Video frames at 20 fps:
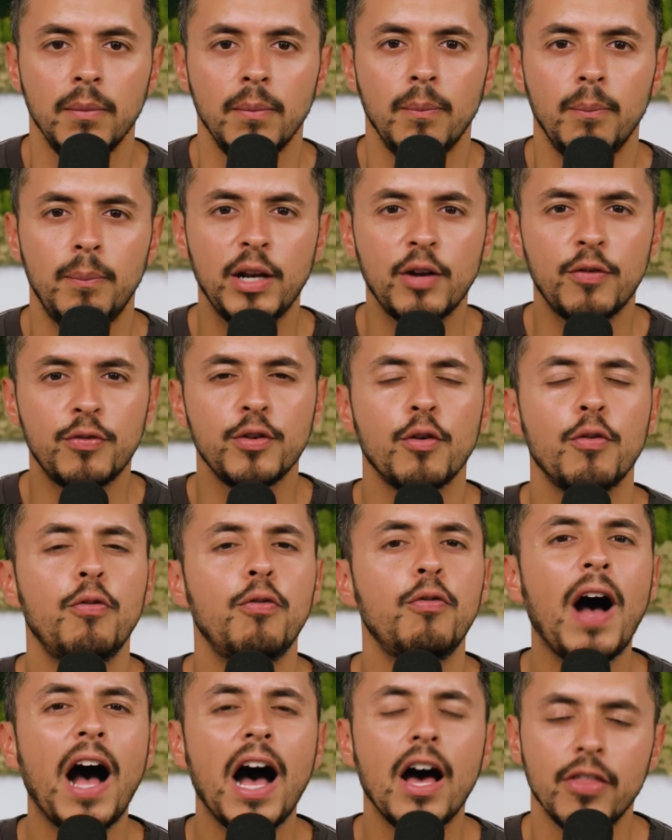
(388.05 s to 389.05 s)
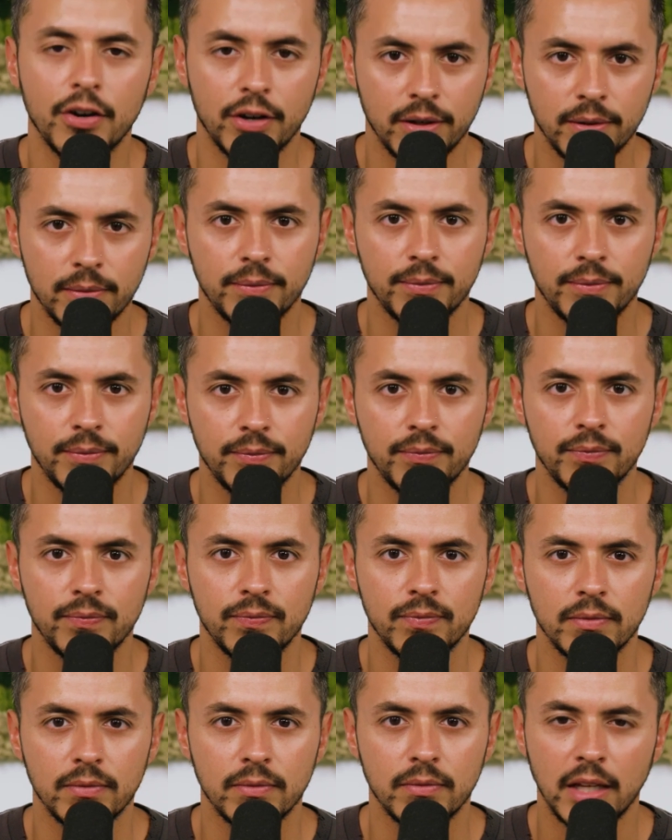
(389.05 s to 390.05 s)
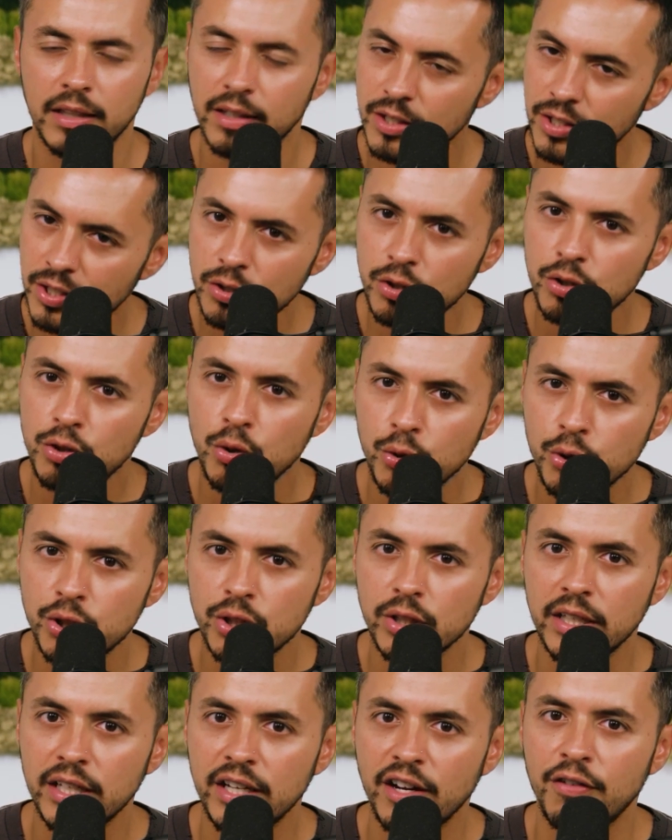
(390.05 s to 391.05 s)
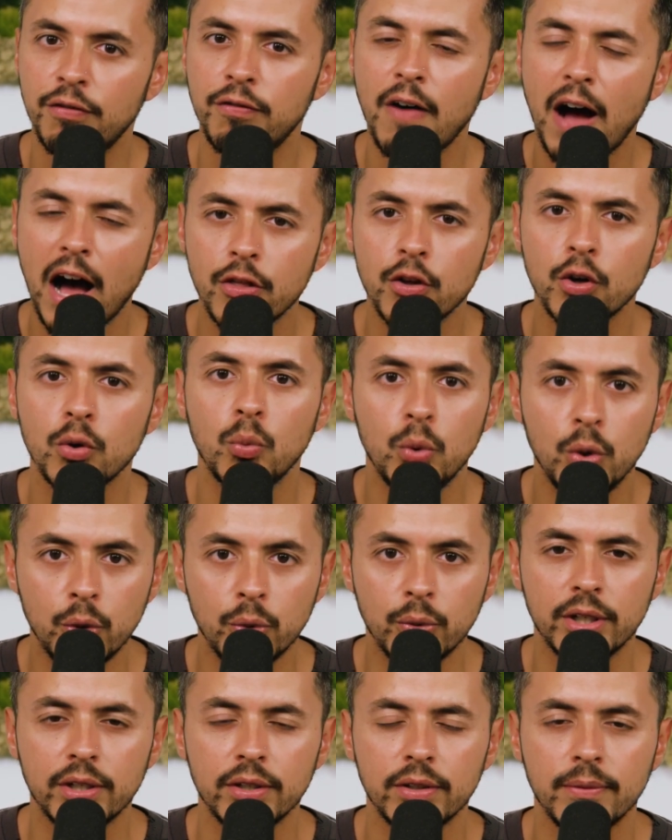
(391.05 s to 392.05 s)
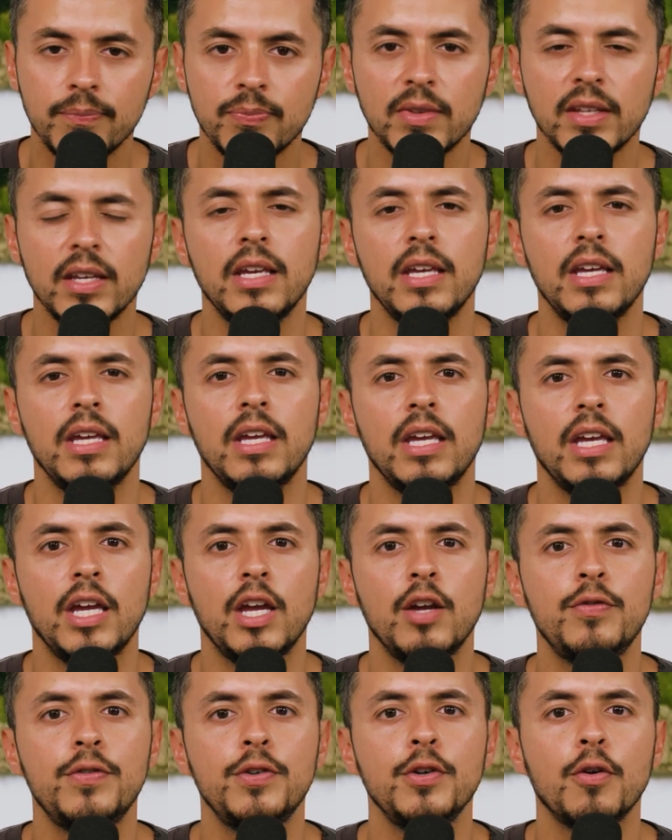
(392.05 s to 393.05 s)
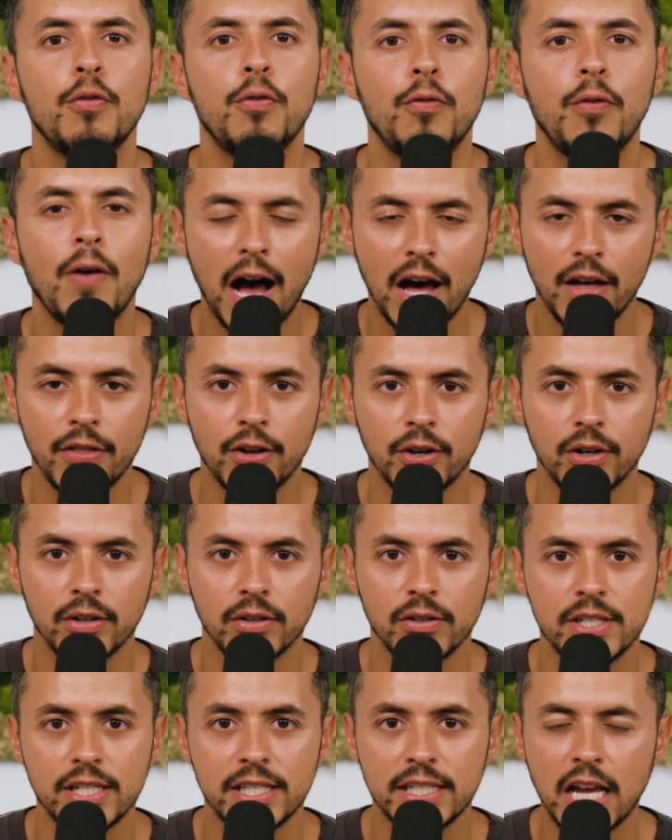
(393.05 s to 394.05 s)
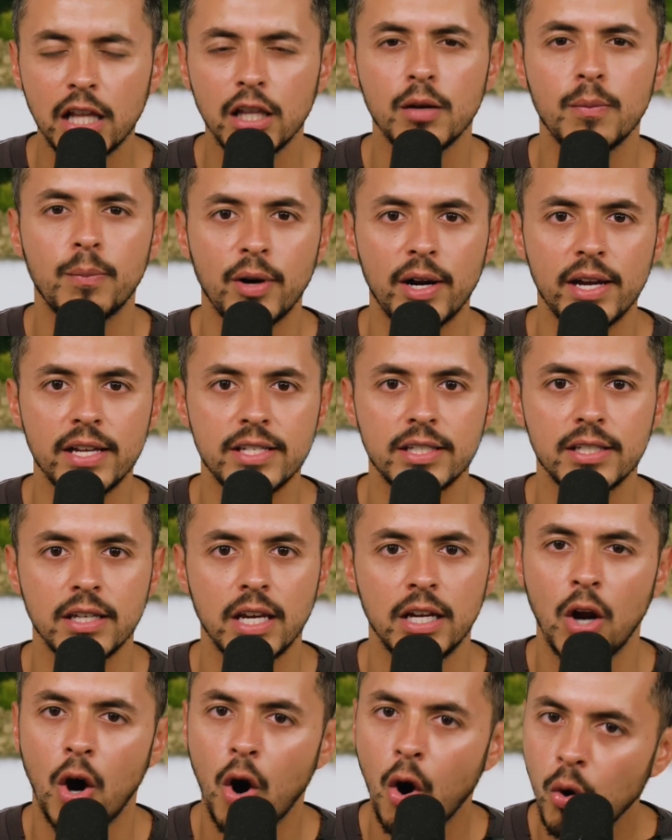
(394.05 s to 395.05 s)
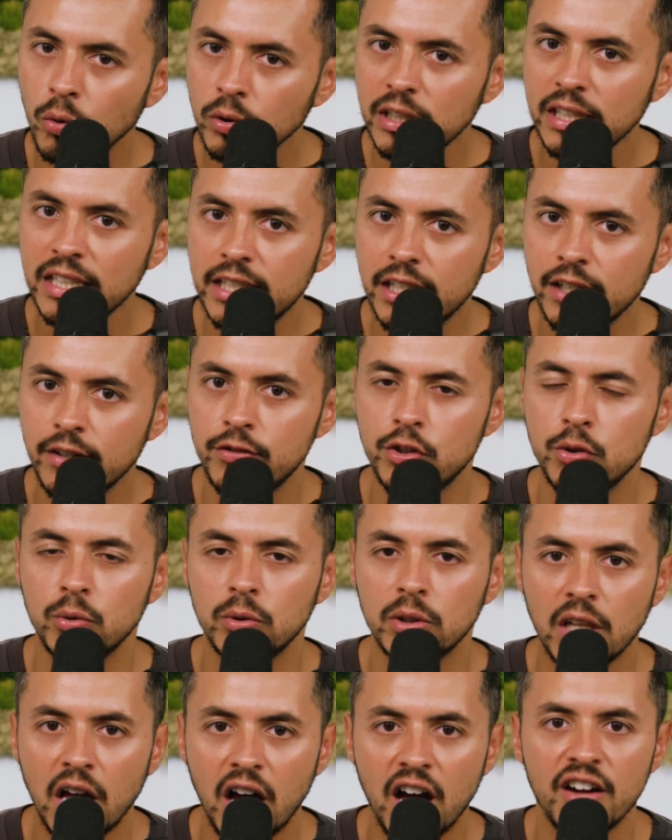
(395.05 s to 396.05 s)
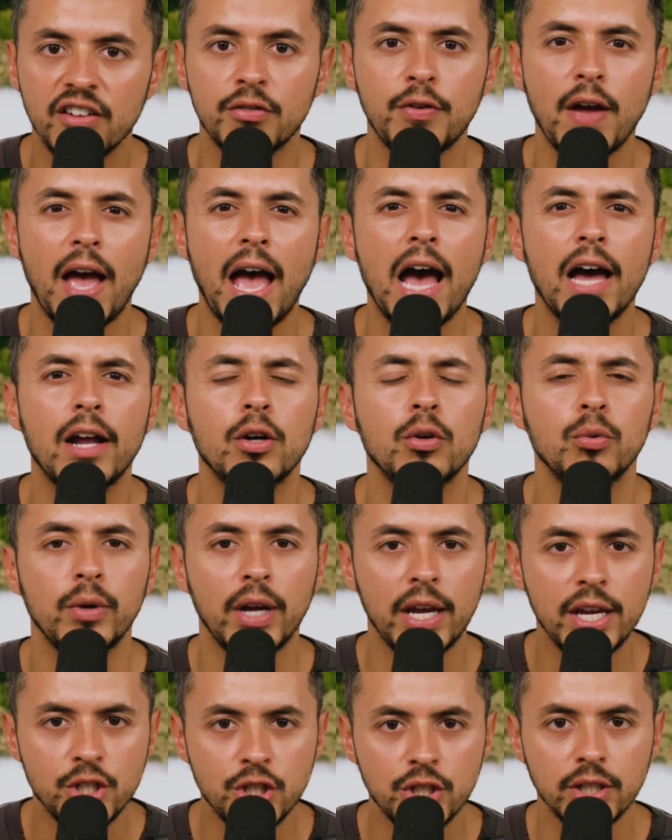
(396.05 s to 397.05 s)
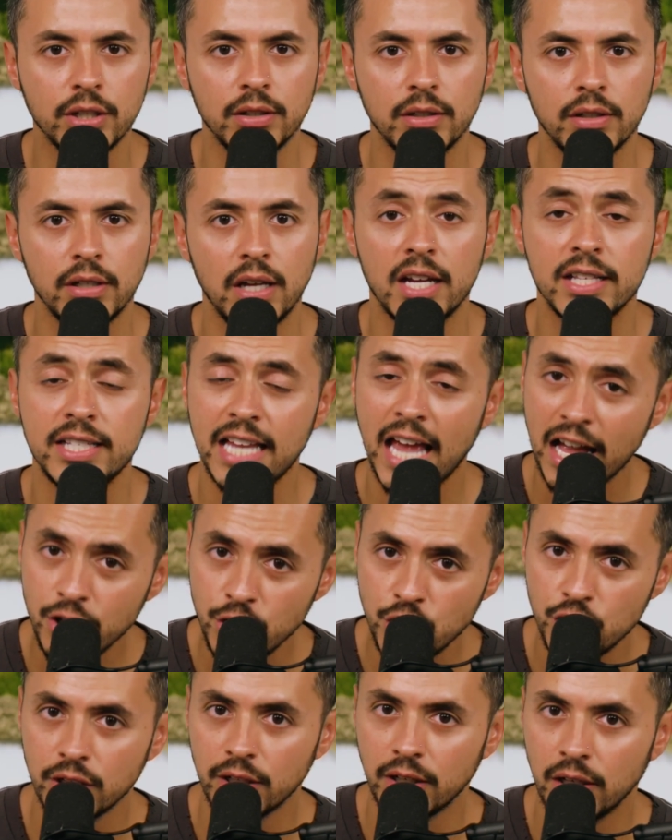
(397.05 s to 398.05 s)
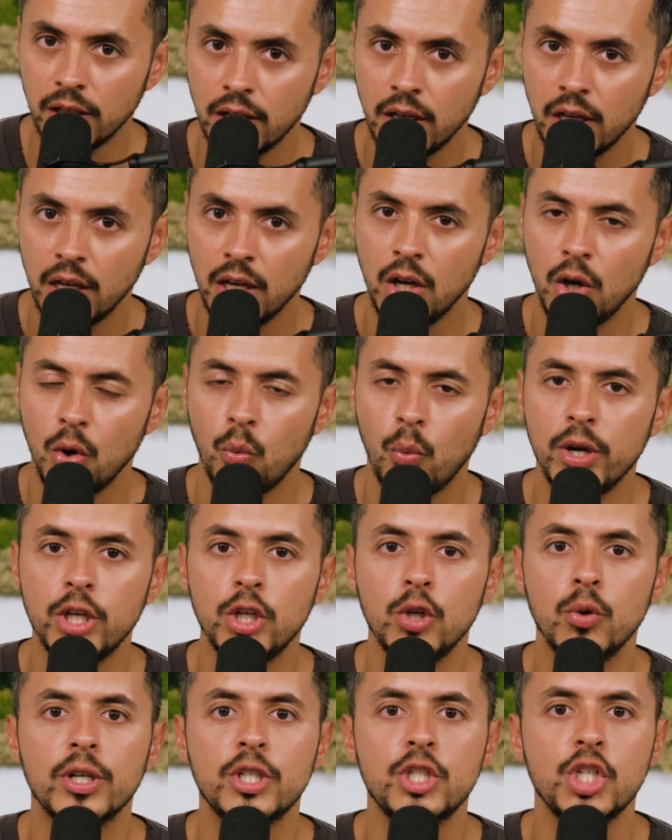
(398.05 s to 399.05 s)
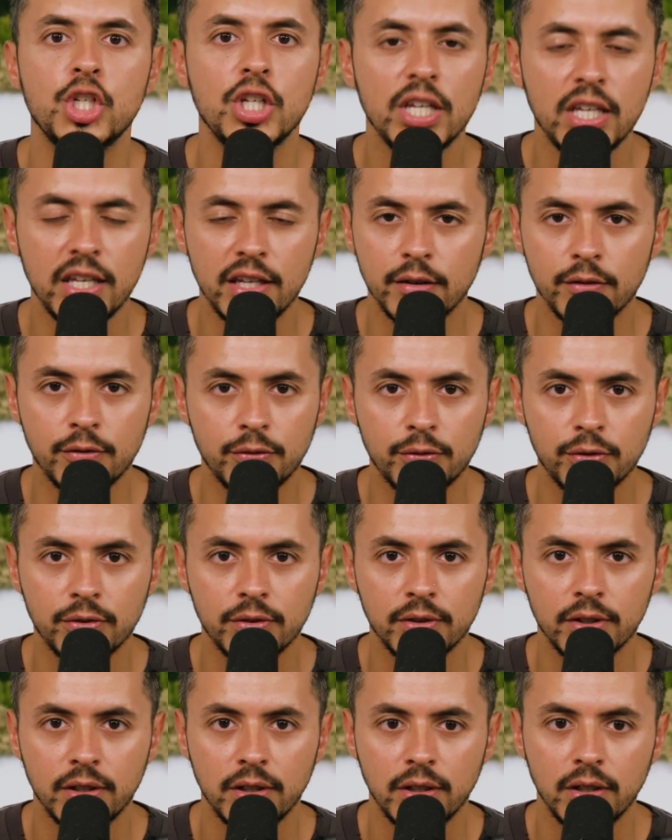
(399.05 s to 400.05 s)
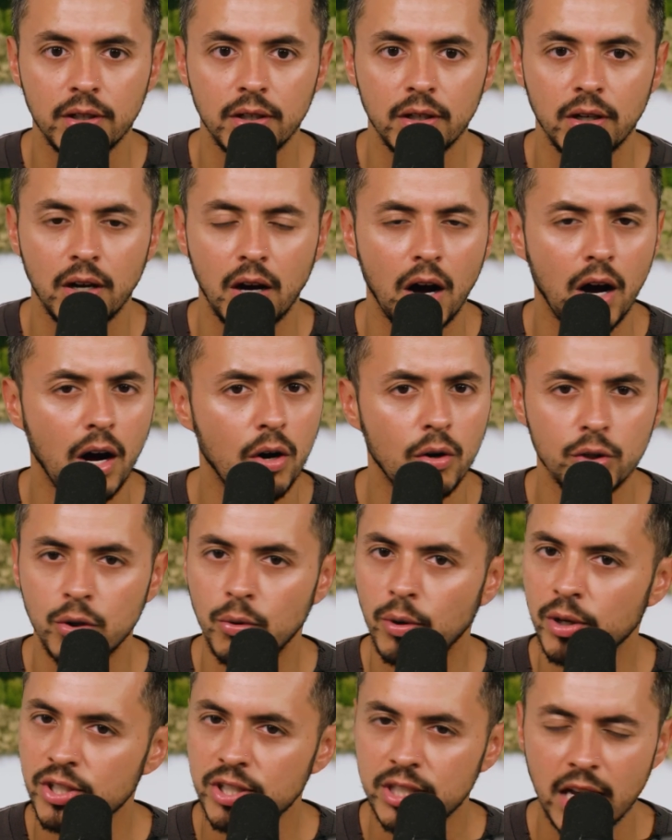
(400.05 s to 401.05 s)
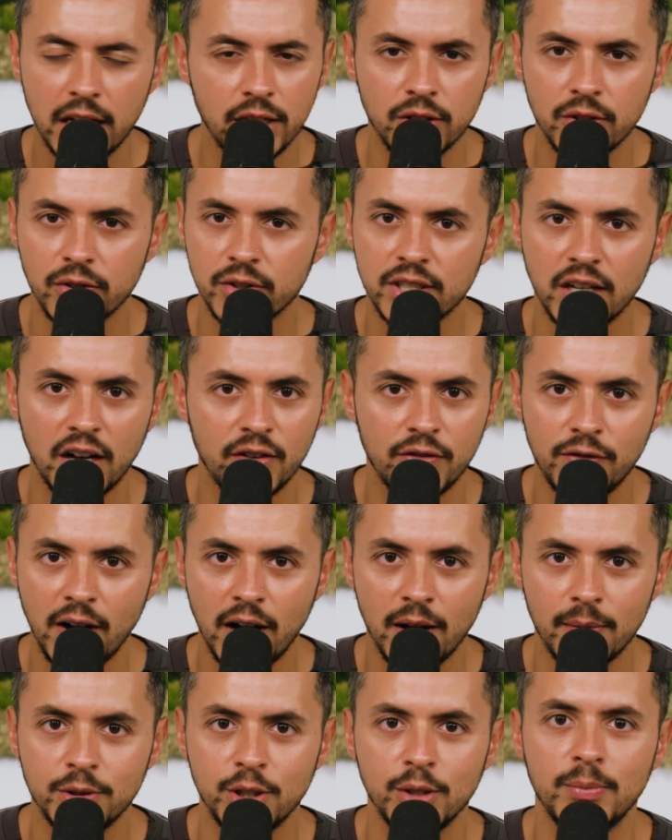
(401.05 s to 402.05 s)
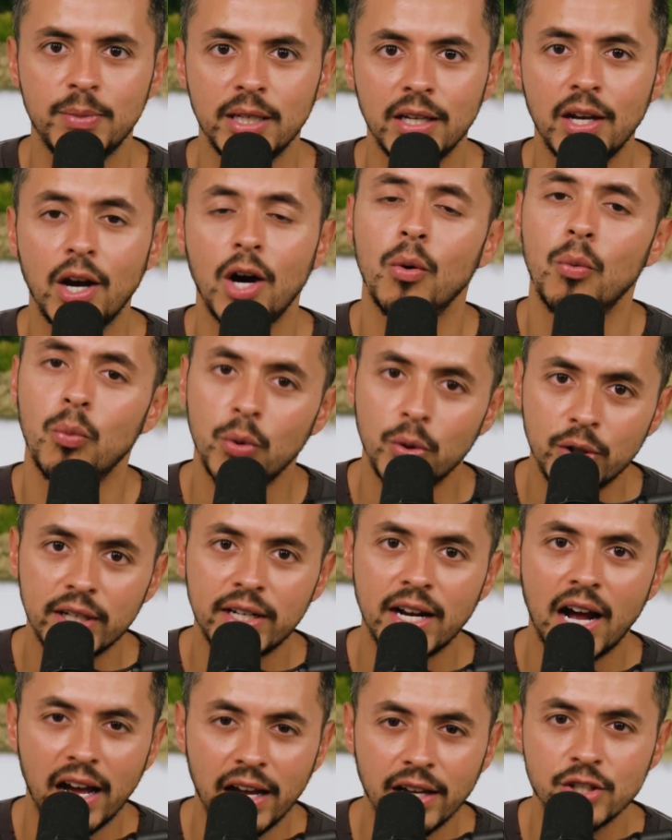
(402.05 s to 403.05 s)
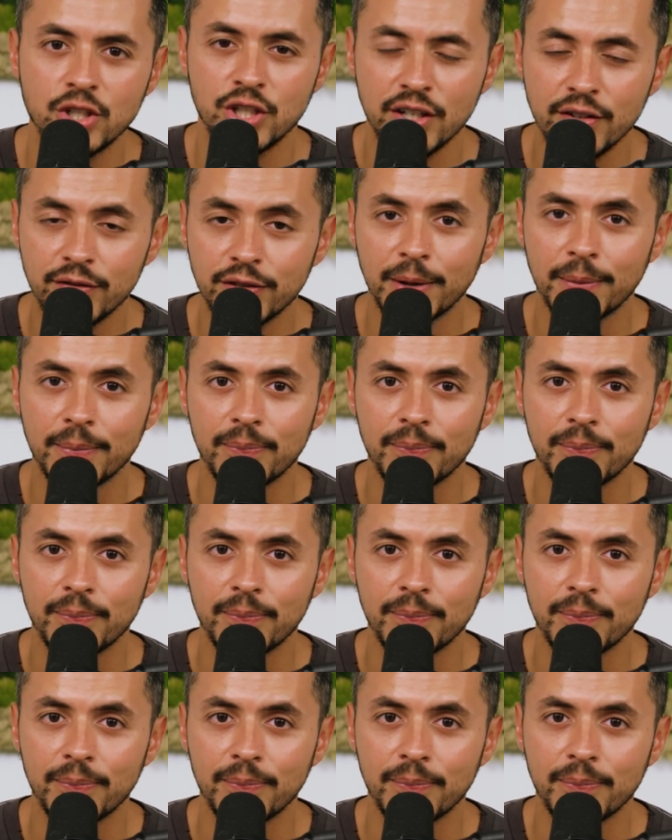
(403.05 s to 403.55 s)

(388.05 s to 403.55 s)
But if your father, and this is usually a father wound, if your father celebrates and only gives you love, adoration, attention when you achieve, oh, you are setting yourself up to be a wounded high achiever.